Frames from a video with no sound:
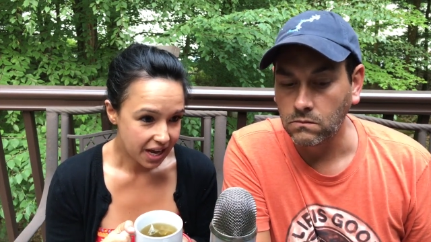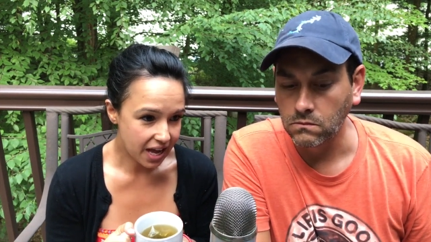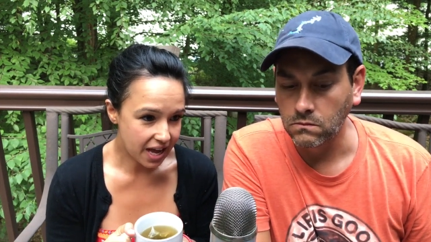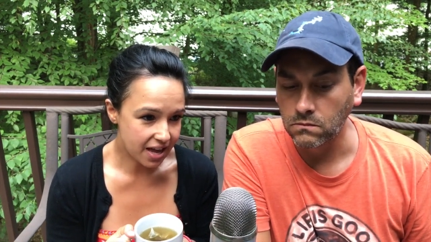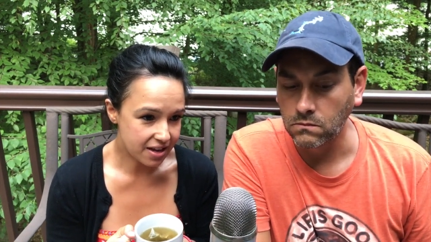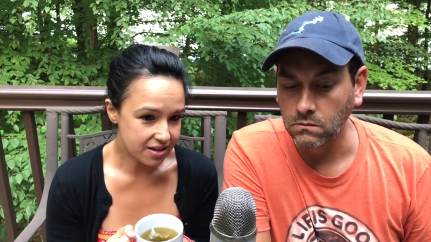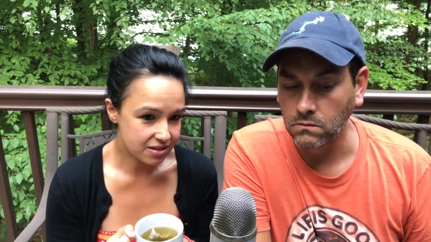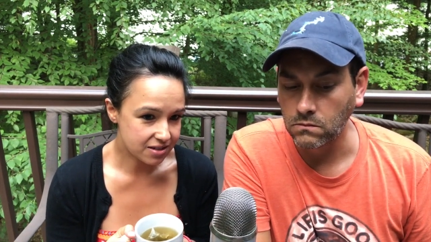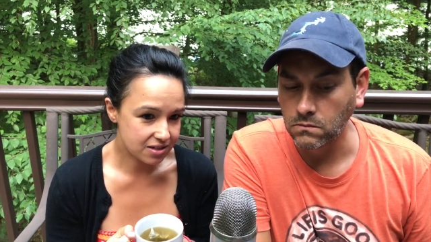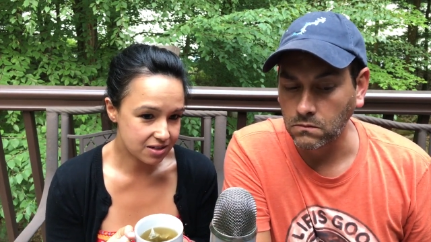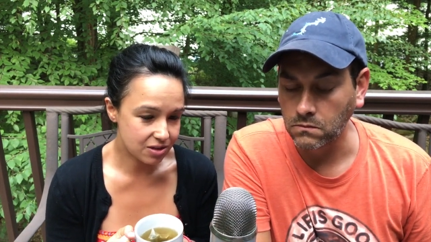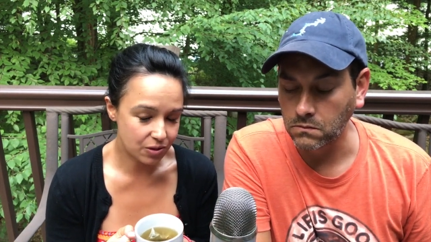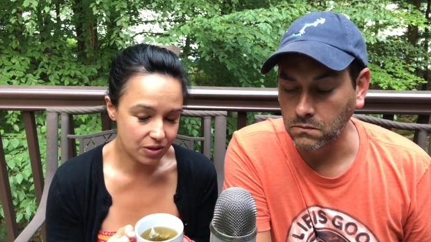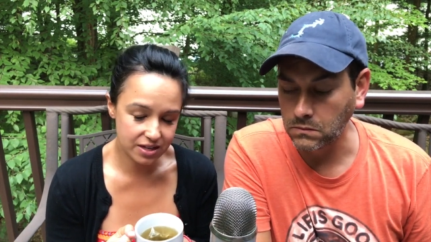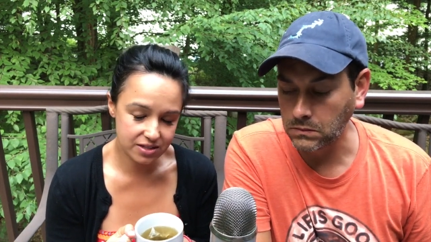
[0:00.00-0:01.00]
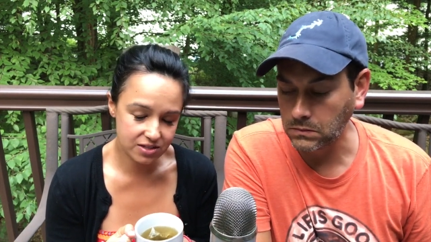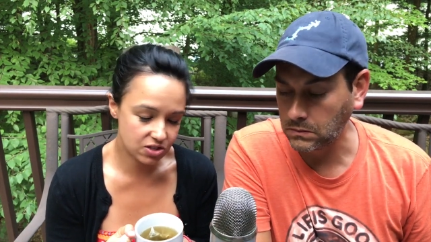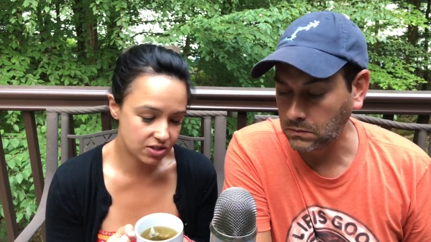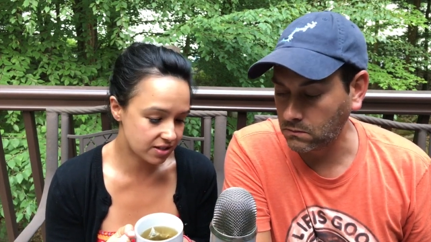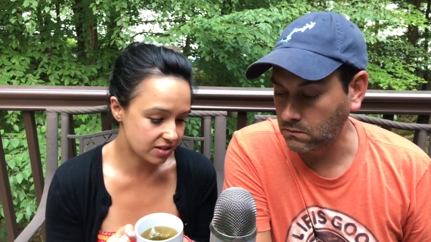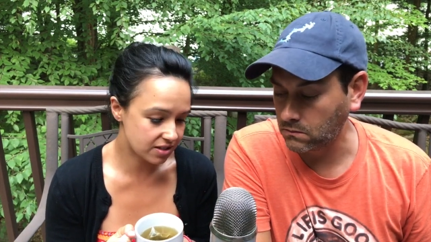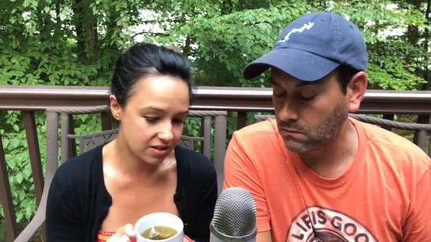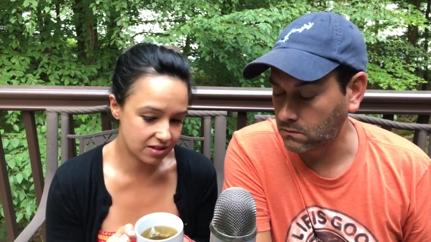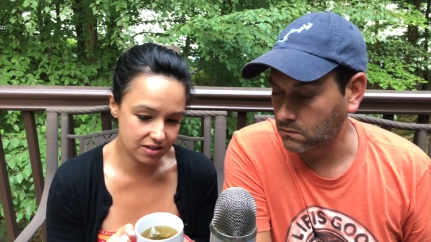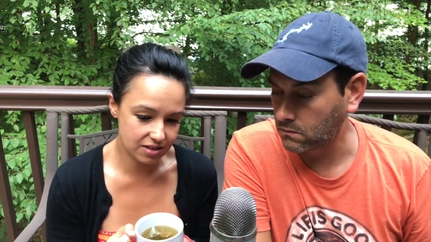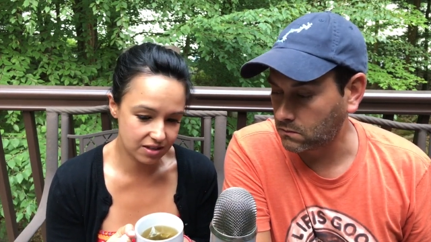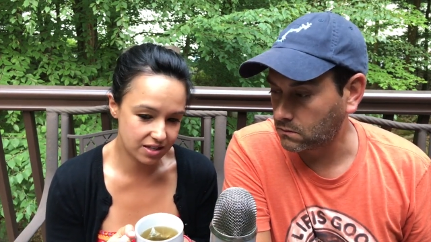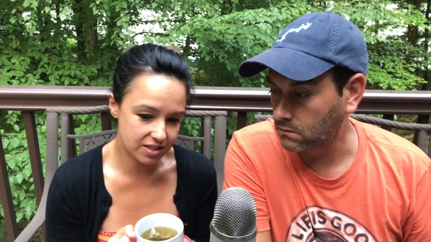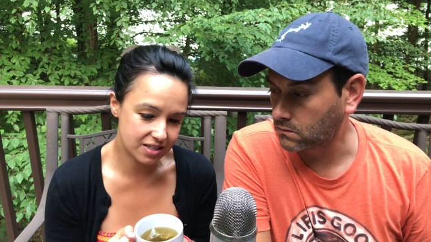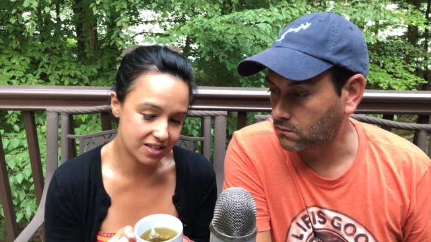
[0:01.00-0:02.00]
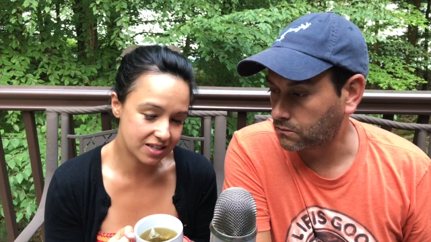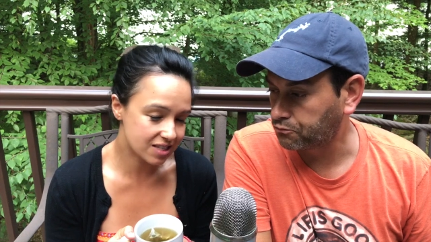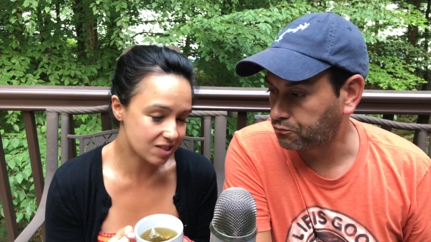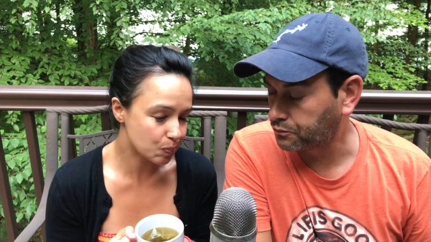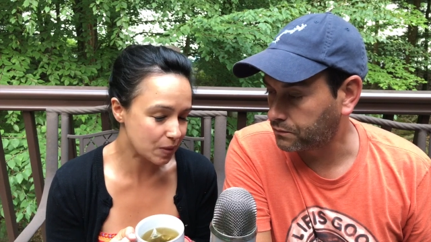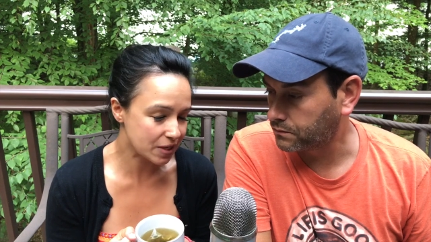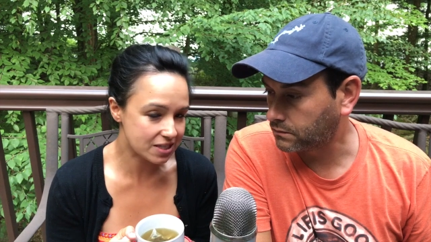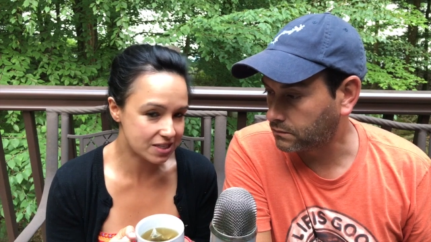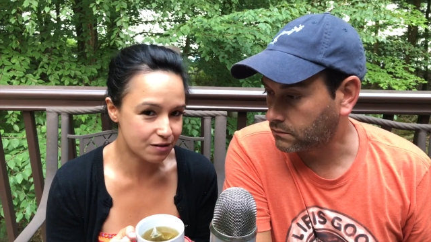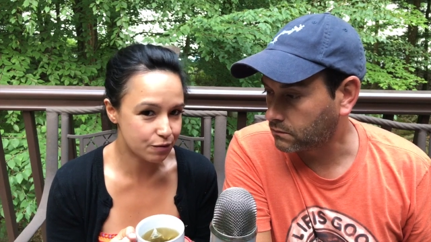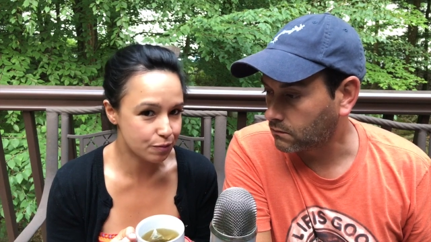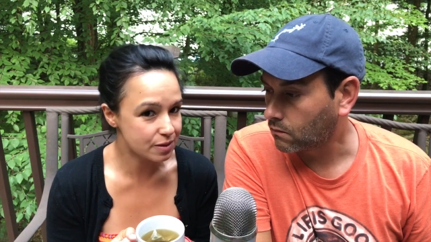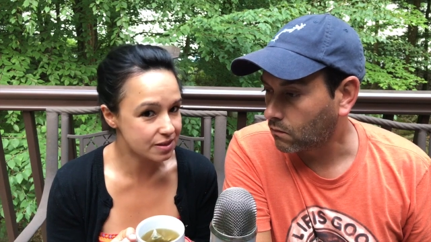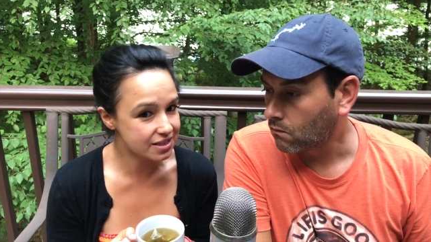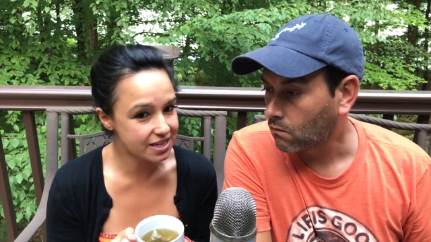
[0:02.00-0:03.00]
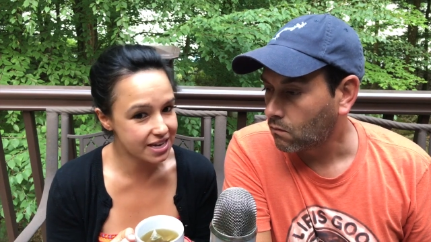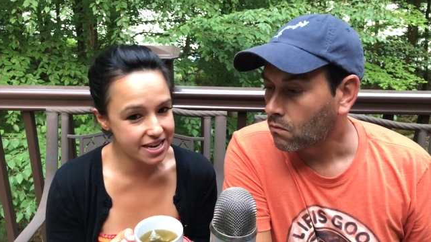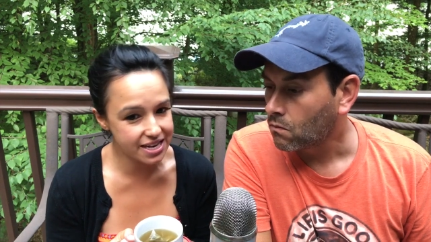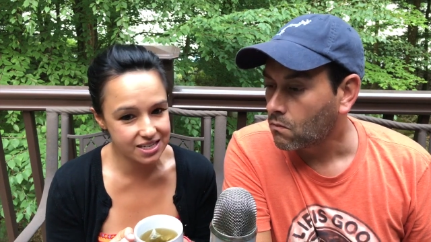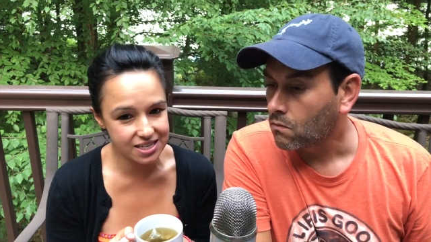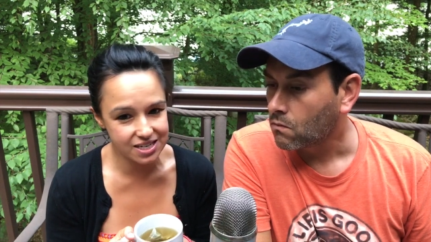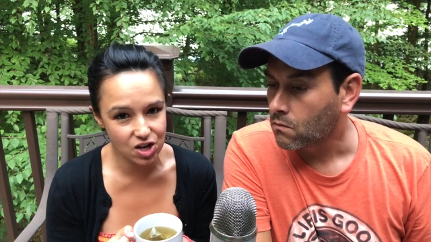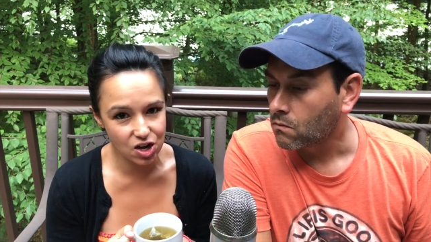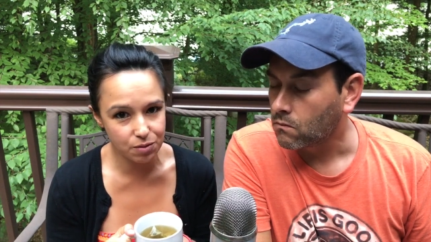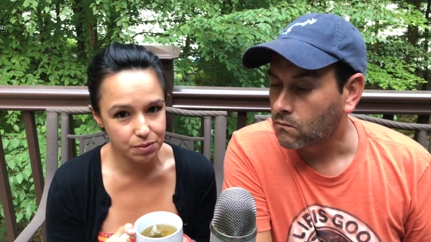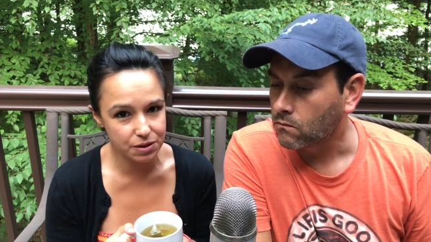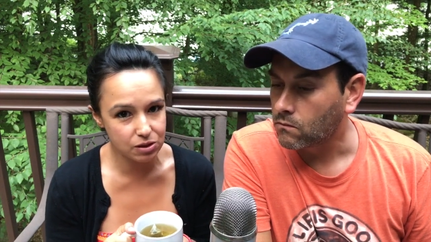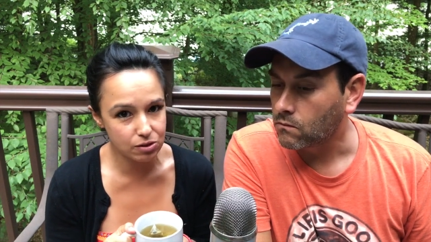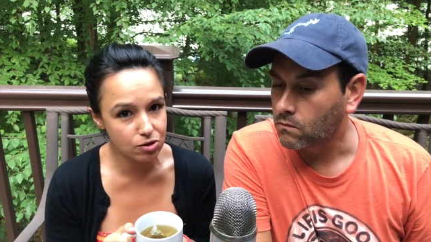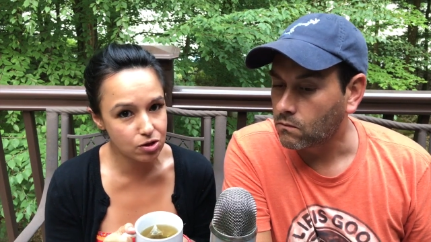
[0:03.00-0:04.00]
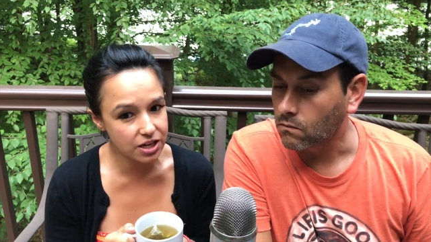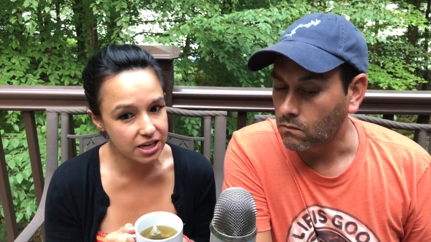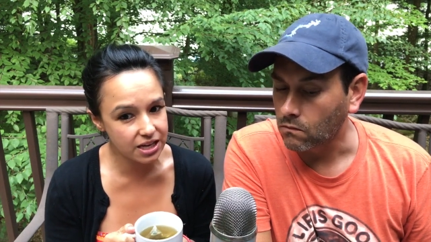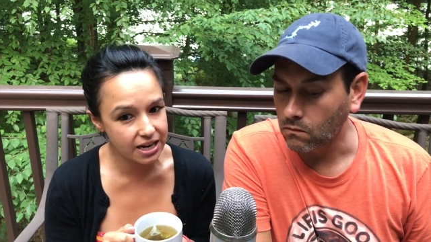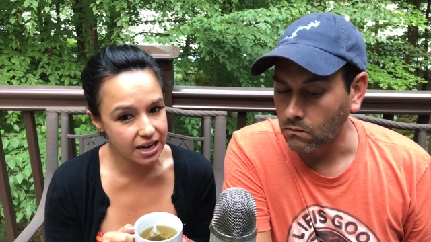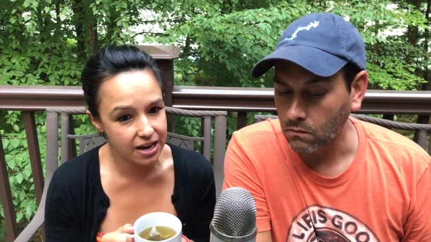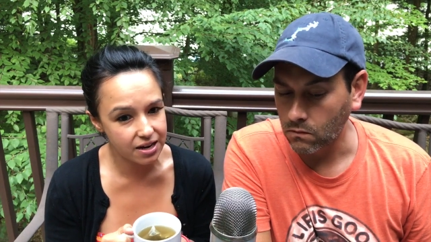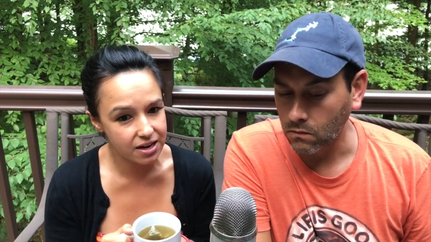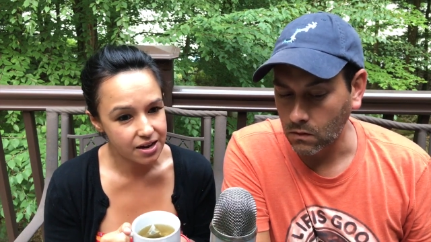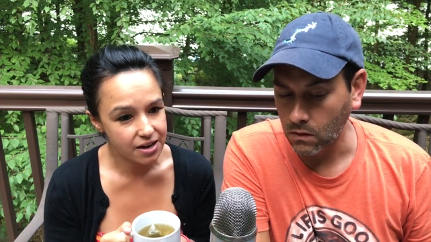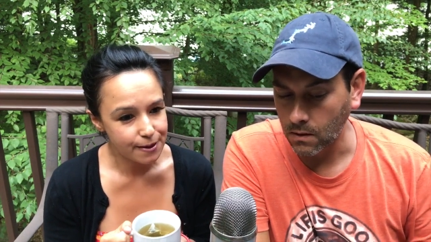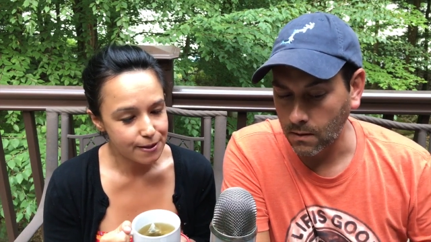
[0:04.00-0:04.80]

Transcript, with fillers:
Speaker 1: And, you know, that's just, it's an expensive mistake to not be looking at